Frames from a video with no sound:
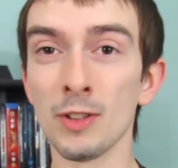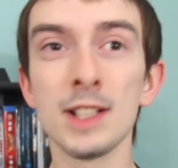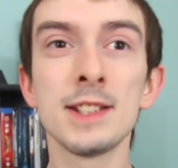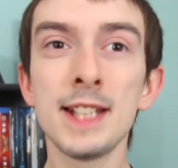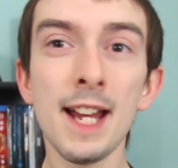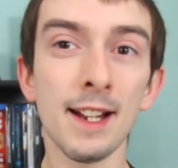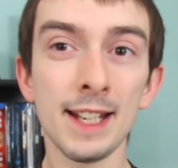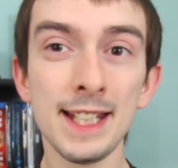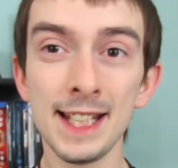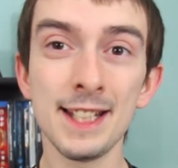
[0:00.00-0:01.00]
Because, yeah,
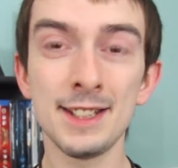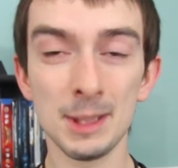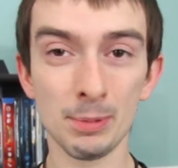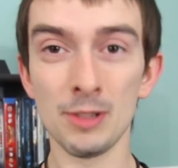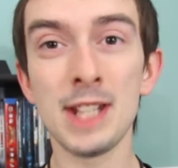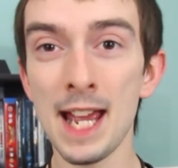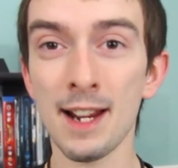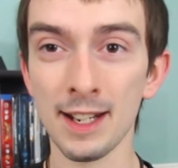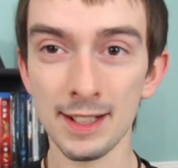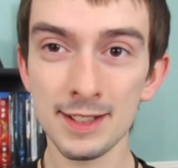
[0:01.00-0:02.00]
he is the
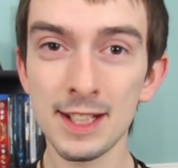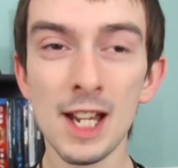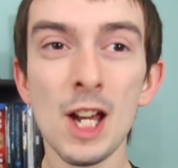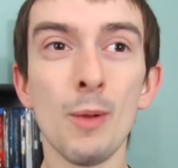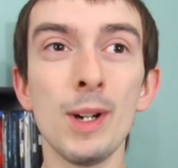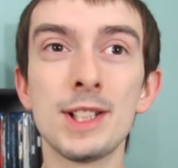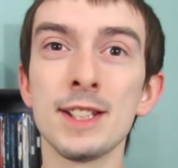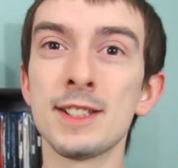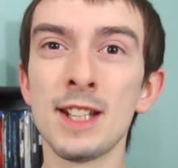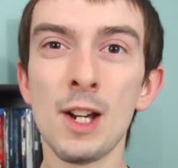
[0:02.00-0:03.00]
protagonist, which
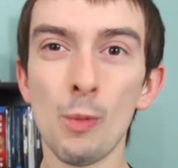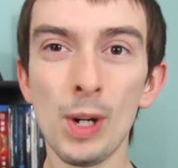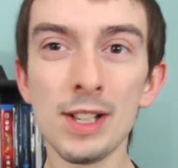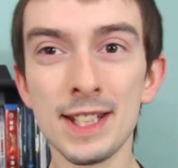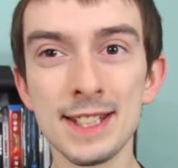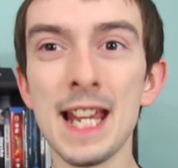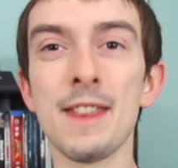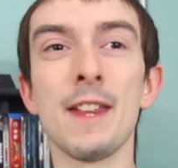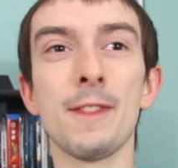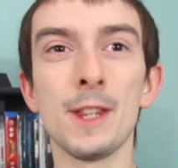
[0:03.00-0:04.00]
is weird to say
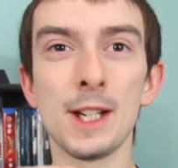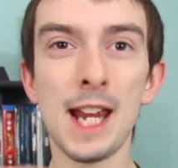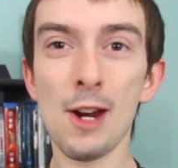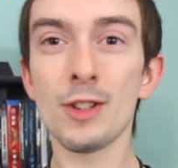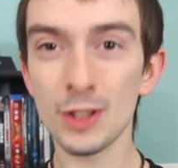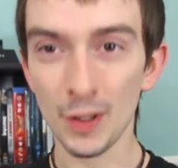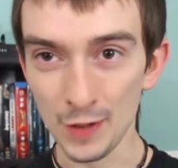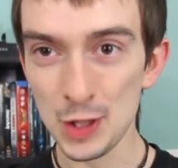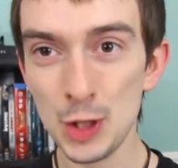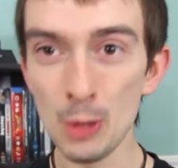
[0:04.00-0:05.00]
that the character of
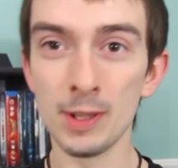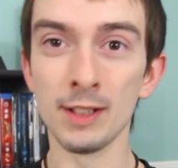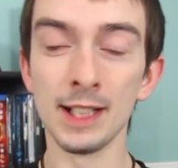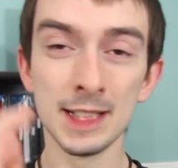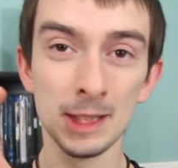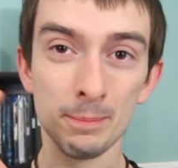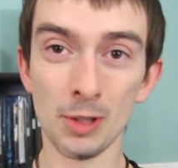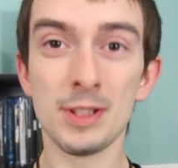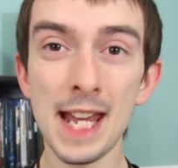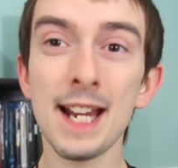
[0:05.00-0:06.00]
the Joker is the
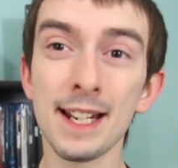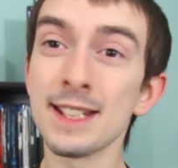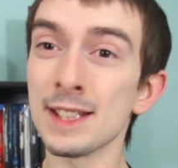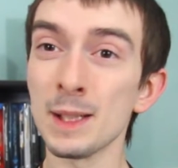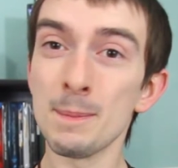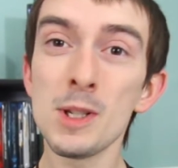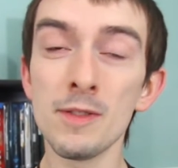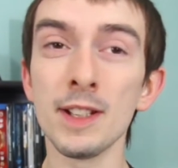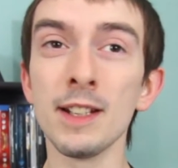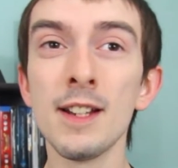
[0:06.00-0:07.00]
protagonist in the
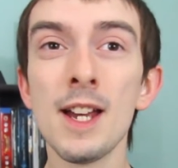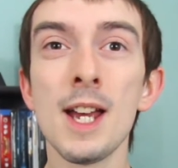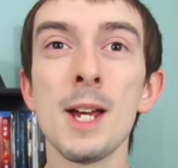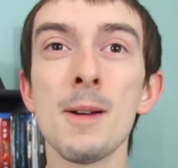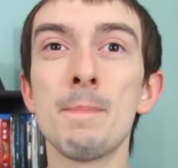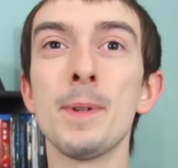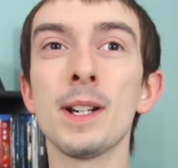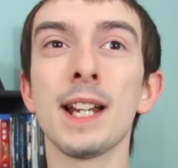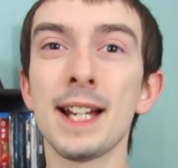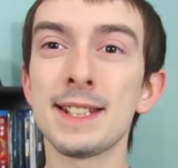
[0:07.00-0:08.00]
movie,
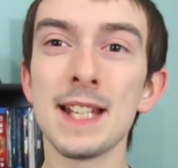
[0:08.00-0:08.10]
but like I